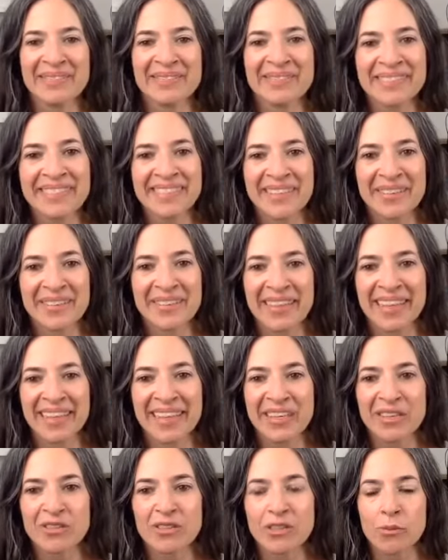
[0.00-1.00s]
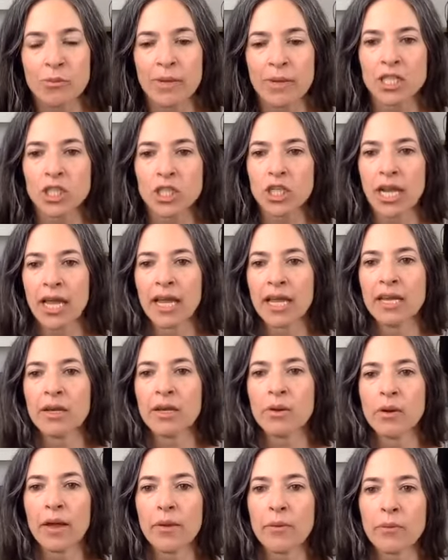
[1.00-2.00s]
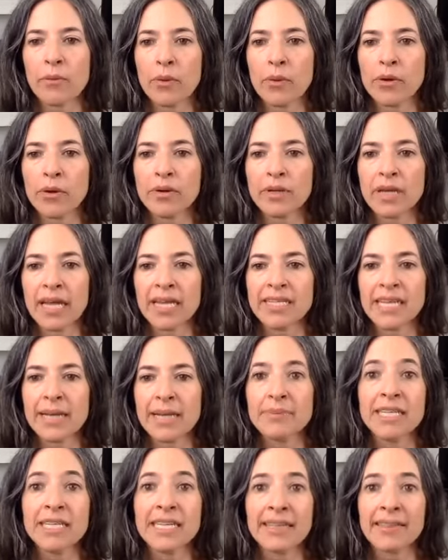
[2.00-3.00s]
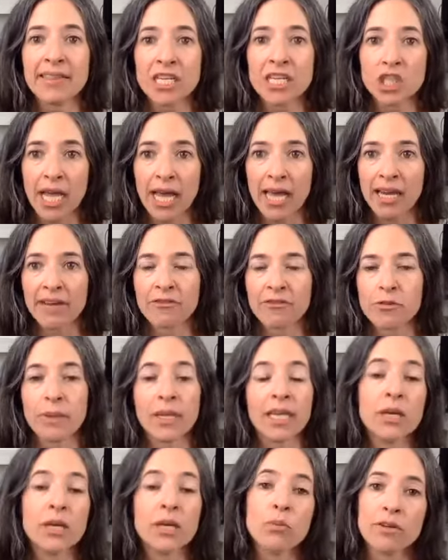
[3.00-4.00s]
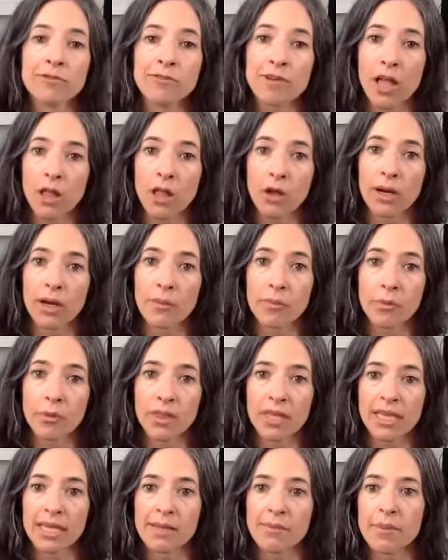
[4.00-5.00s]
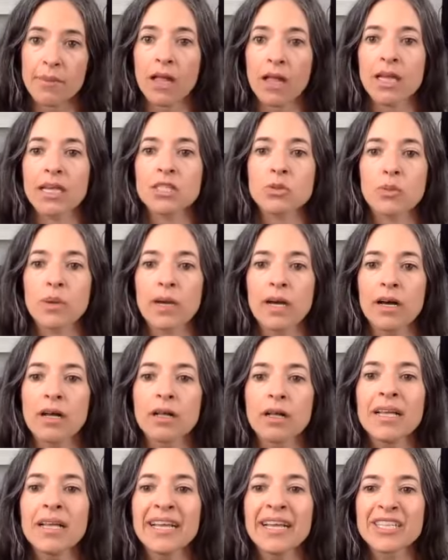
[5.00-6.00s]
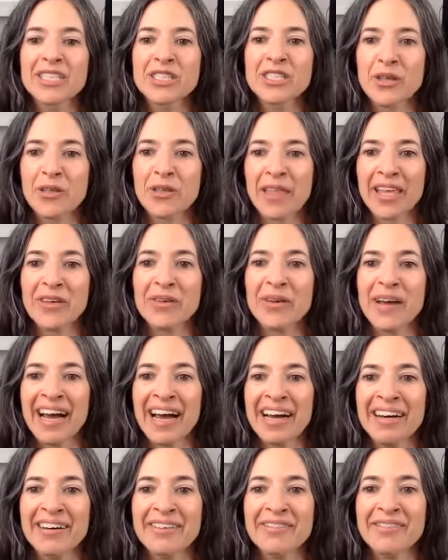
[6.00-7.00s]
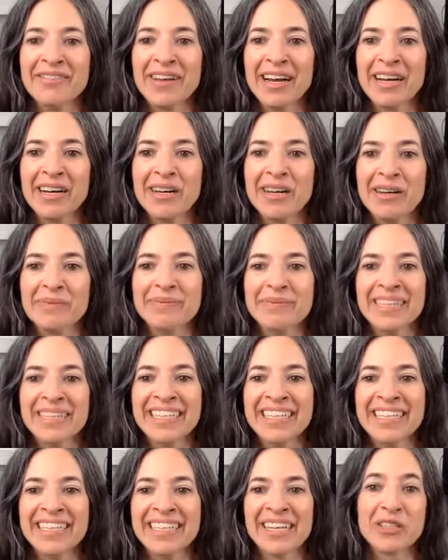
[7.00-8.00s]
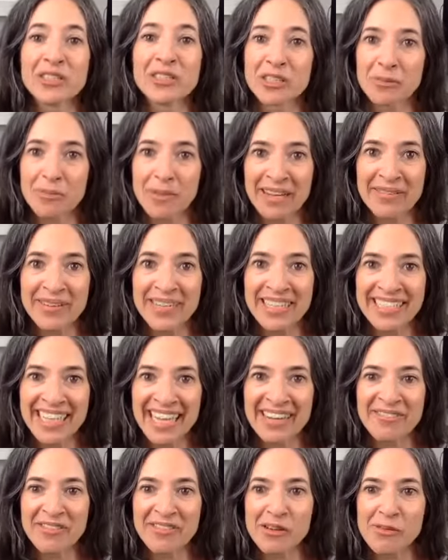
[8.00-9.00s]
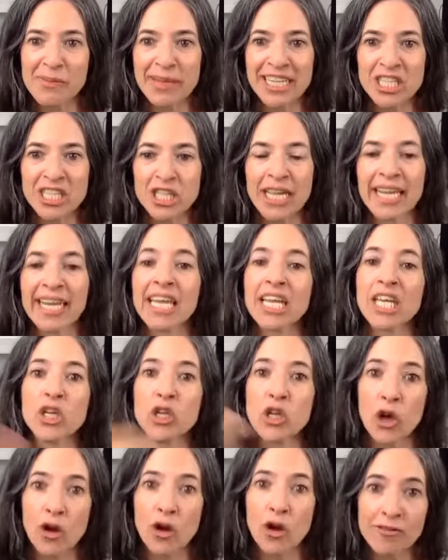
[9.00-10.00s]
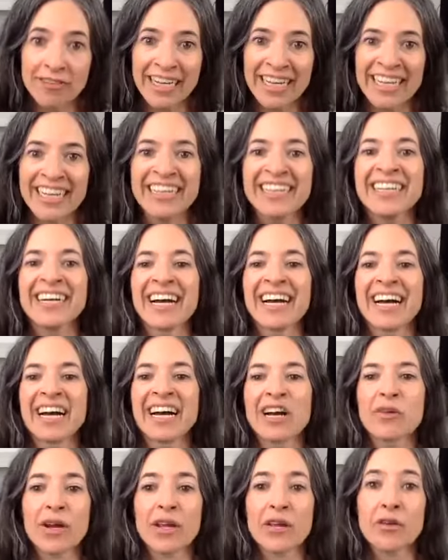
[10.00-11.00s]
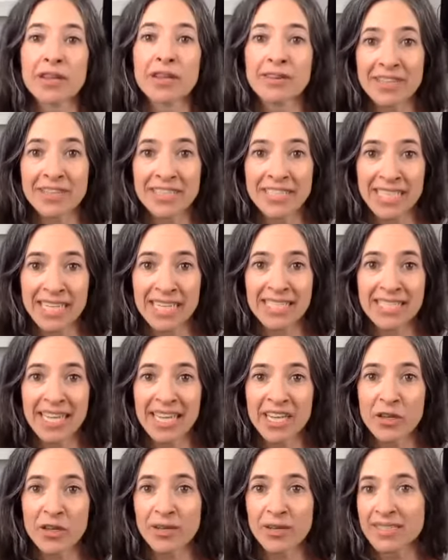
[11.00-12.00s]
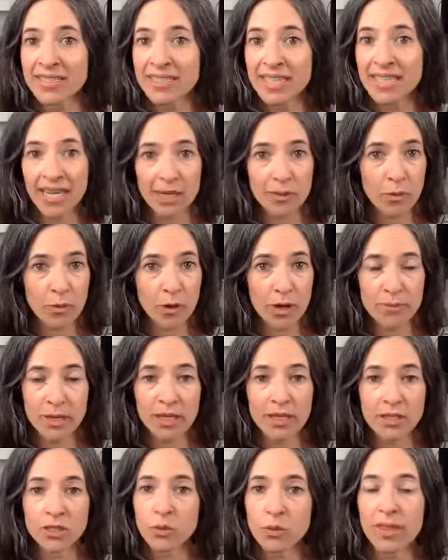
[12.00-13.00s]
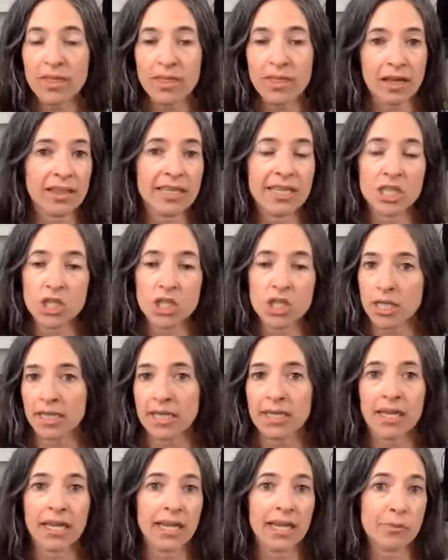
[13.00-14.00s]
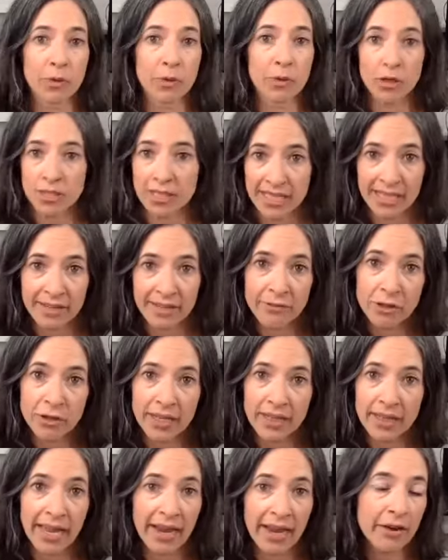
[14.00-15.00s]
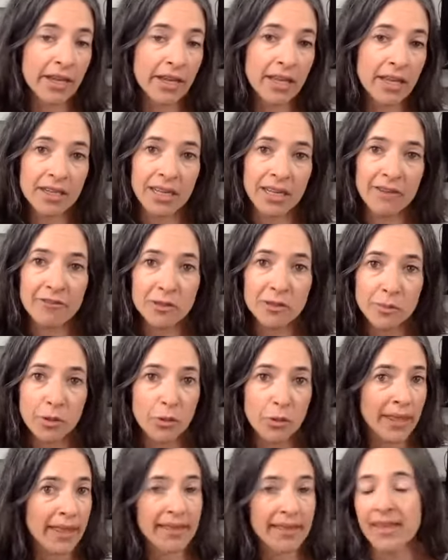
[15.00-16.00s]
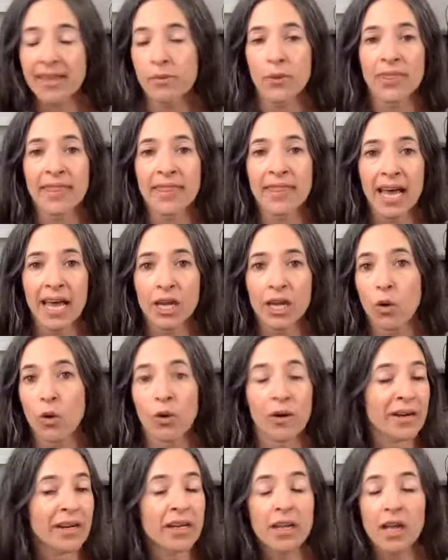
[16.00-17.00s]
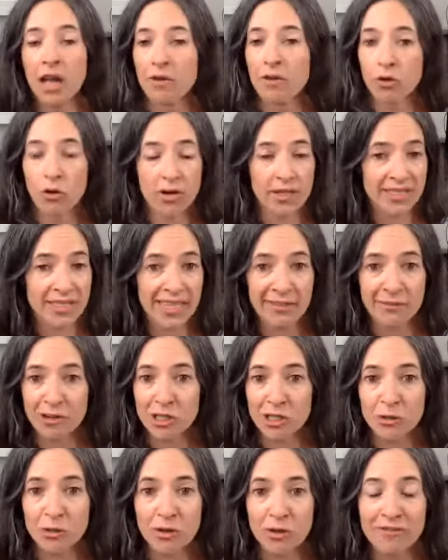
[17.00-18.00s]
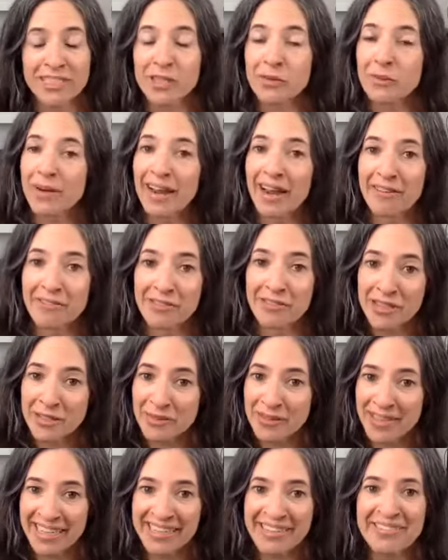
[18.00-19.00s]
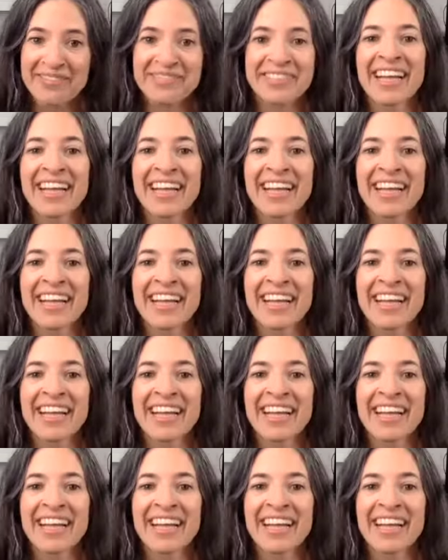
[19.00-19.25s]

So thank you so much. And I typed it in the chat, everybody, and we'll follow up with an email as well so that you have Dr. Jill Blakeway's information at Unova, where you can visit and you can set an appointment with a clinician in person if you're in the area and comfortable with that, or of course, a virtual visit wherever you live.